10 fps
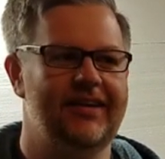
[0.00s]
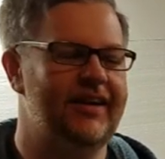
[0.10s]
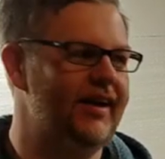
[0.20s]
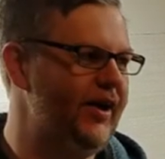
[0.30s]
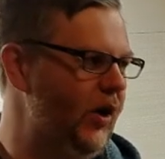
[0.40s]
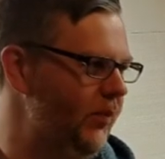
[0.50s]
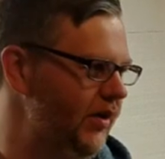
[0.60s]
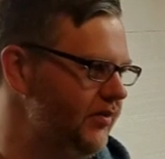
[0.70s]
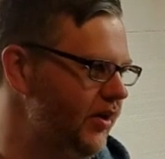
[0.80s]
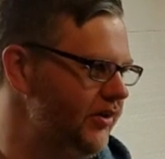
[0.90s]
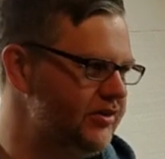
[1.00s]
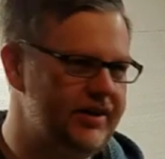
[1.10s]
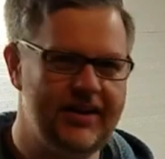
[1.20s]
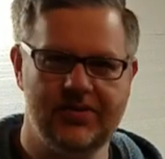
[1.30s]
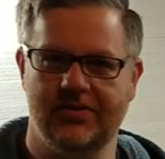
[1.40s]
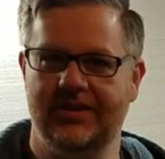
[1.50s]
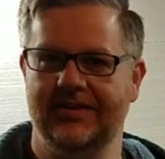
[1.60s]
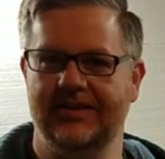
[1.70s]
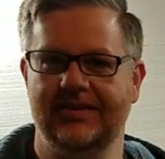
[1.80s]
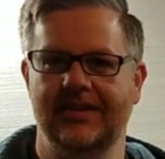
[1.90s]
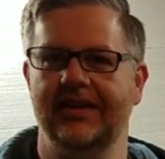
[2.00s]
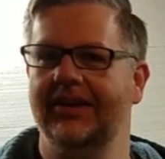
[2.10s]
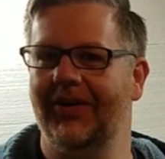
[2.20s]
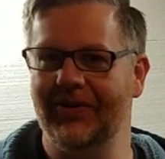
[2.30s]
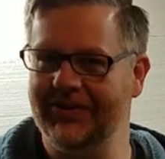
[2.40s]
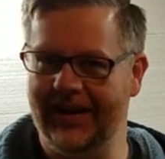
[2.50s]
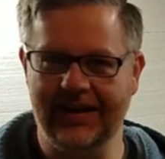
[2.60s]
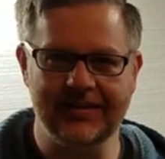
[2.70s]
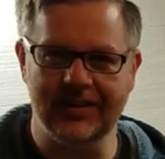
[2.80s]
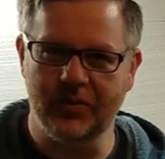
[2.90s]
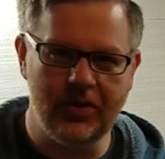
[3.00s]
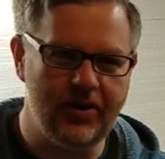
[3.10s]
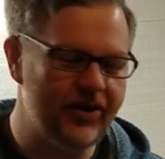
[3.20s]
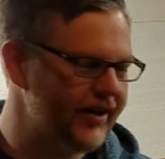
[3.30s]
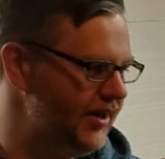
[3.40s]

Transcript: I've got trans with DC-DC decoders that actually work.